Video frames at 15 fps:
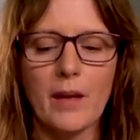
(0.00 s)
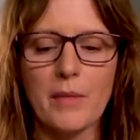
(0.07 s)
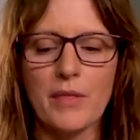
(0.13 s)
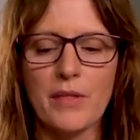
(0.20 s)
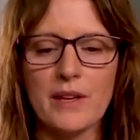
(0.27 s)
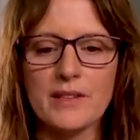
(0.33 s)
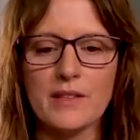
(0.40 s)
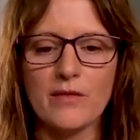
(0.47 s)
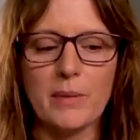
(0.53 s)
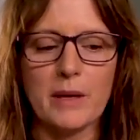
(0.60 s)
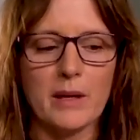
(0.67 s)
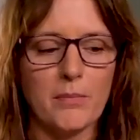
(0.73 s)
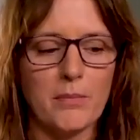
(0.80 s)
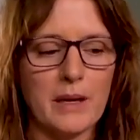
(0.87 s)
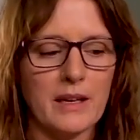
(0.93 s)
things have
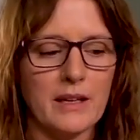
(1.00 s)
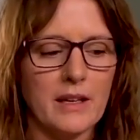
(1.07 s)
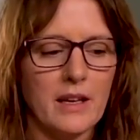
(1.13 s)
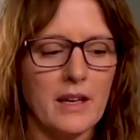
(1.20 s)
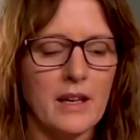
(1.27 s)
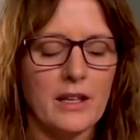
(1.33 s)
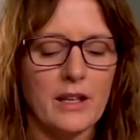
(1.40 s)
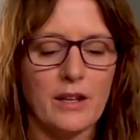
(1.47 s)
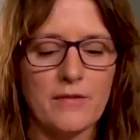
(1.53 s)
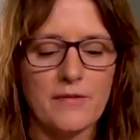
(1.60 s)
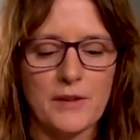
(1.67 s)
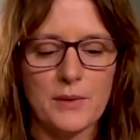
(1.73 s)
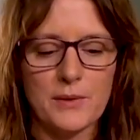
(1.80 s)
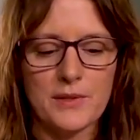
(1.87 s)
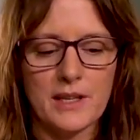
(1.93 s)
been a bit
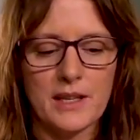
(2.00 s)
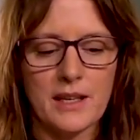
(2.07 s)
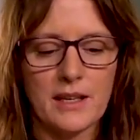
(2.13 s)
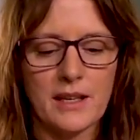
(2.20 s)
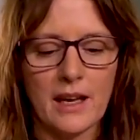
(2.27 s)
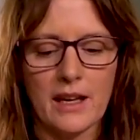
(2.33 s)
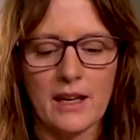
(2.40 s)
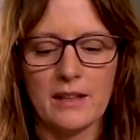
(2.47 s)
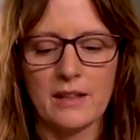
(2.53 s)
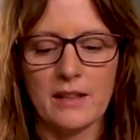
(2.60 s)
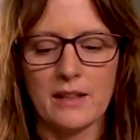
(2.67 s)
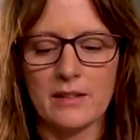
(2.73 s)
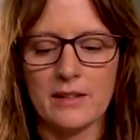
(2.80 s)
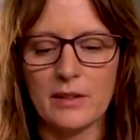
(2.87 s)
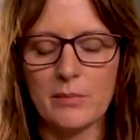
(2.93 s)
confusing and
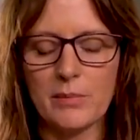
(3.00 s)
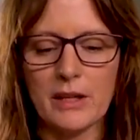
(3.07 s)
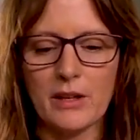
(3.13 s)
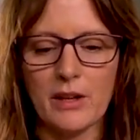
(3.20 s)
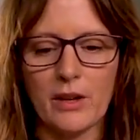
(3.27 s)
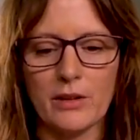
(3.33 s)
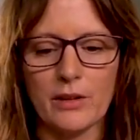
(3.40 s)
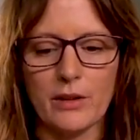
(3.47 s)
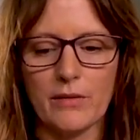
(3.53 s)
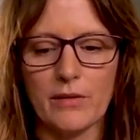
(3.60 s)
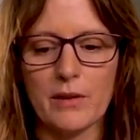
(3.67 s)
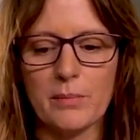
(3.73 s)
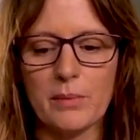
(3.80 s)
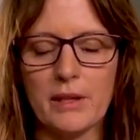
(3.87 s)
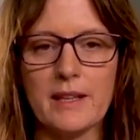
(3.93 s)
a little bit all over
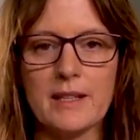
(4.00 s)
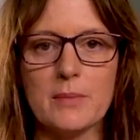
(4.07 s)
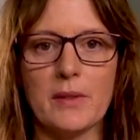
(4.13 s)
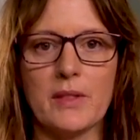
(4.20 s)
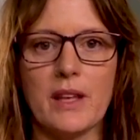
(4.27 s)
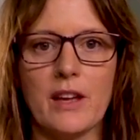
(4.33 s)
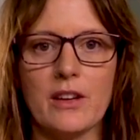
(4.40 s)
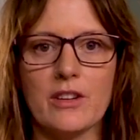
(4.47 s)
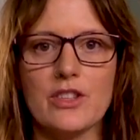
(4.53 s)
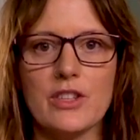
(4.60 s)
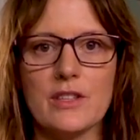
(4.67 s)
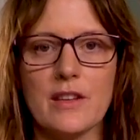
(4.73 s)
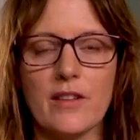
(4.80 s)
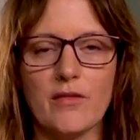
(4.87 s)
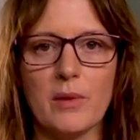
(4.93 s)
the place, but the
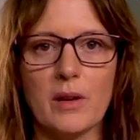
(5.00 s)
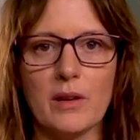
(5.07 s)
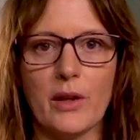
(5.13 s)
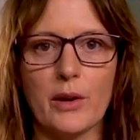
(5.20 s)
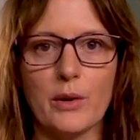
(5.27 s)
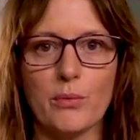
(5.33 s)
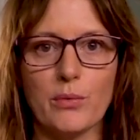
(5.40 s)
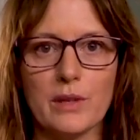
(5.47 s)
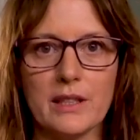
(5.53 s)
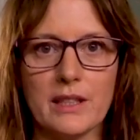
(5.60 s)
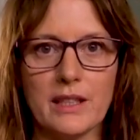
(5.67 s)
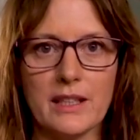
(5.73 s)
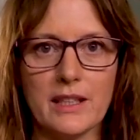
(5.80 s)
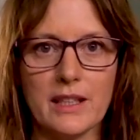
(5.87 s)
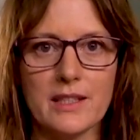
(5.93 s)
energies have been like
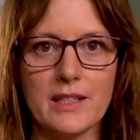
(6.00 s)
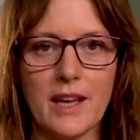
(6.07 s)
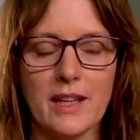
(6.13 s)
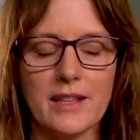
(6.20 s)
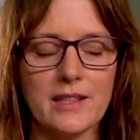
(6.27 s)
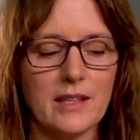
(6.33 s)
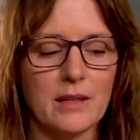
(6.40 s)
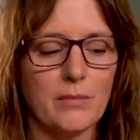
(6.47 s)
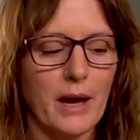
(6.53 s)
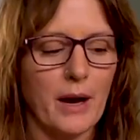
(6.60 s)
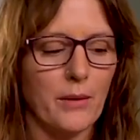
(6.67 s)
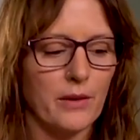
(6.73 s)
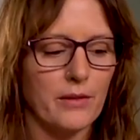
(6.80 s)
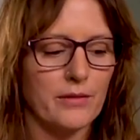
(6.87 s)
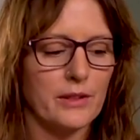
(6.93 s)
really intense and
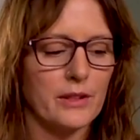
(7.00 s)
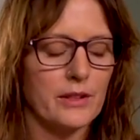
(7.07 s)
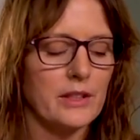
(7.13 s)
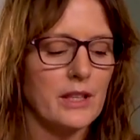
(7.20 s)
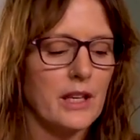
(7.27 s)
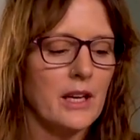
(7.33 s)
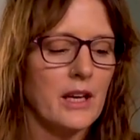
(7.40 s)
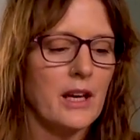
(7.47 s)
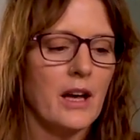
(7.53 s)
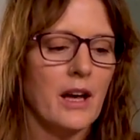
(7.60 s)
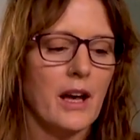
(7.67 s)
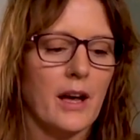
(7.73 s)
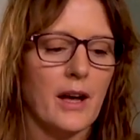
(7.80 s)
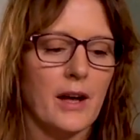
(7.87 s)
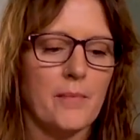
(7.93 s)
powerful.
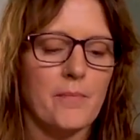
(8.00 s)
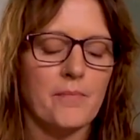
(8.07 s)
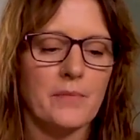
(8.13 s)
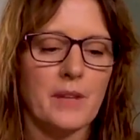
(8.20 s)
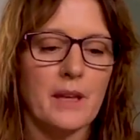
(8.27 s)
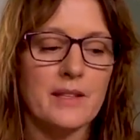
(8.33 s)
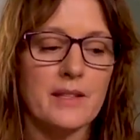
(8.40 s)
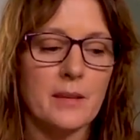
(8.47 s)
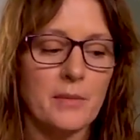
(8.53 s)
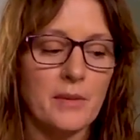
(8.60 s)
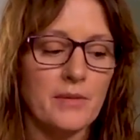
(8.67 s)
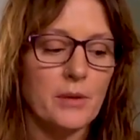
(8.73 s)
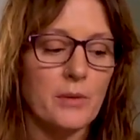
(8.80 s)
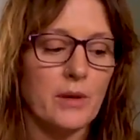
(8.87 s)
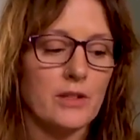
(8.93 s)
Some
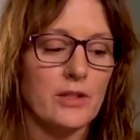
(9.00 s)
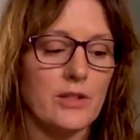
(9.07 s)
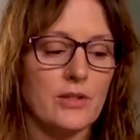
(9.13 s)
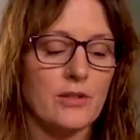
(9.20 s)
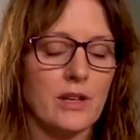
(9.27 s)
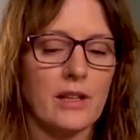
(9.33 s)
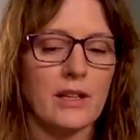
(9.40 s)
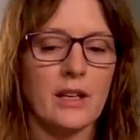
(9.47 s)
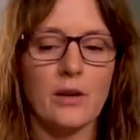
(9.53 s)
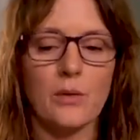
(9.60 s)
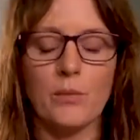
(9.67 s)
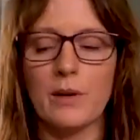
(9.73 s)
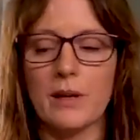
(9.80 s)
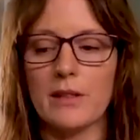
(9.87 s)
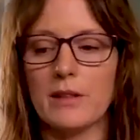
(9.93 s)
of you are
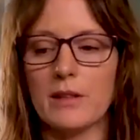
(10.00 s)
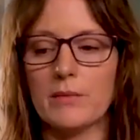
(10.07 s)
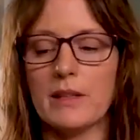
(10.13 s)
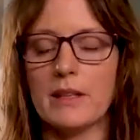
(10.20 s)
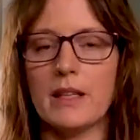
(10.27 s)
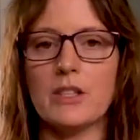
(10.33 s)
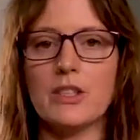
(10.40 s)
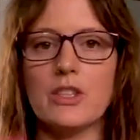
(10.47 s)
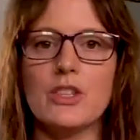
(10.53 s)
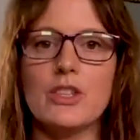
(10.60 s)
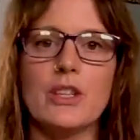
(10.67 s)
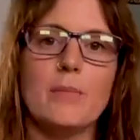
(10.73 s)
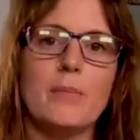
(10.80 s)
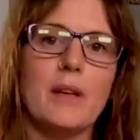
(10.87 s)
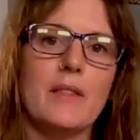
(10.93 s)
struggling with a
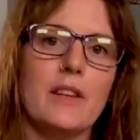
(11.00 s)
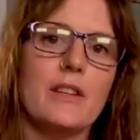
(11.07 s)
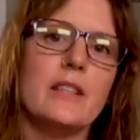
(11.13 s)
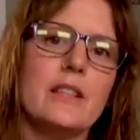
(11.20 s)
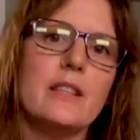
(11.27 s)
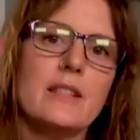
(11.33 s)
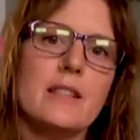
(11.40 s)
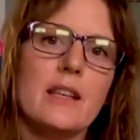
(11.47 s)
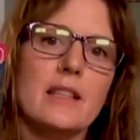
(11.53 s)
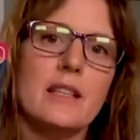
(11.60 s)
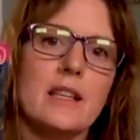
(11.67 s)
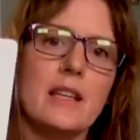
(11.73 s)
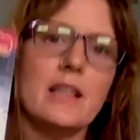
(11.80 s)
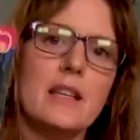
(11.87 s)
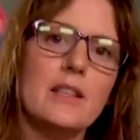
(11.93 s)
relationship and there is a
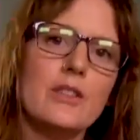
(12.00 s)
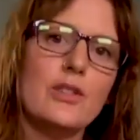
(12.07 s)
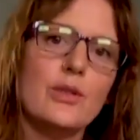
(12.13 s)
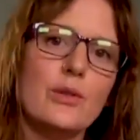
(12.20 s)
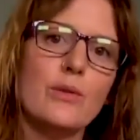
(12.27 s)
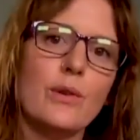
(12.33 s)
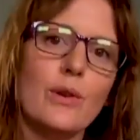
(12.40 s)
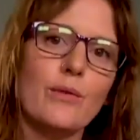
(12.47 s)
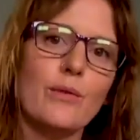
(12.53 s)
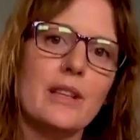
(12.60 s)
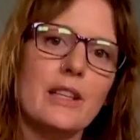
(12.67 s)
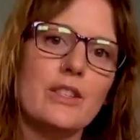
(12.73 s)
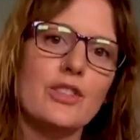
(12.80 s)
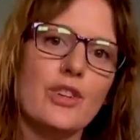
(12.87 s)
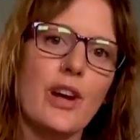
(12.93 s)
need to
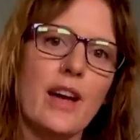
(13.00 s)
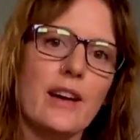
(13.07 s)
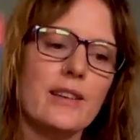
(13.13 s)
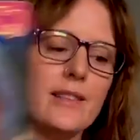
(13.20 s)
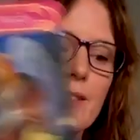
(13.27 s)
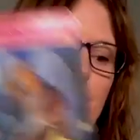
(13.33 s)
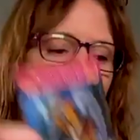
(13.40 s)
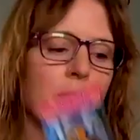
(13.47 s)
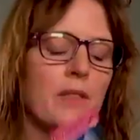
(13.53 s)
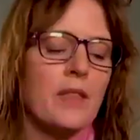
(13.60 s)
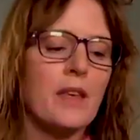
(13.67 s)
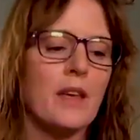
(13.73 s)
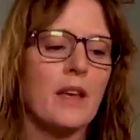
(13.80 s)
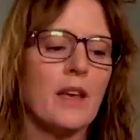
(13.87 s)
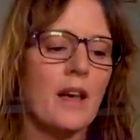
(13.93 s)
release your ex.
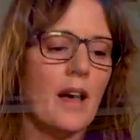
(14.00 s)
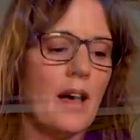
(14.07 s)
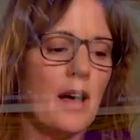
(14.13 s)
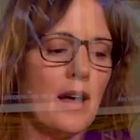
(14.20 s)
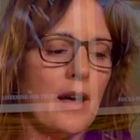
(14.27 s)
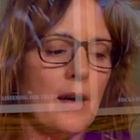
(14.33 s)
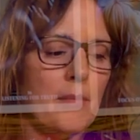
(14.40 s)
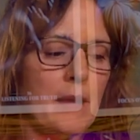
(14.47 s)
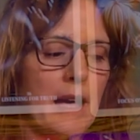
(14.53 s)
And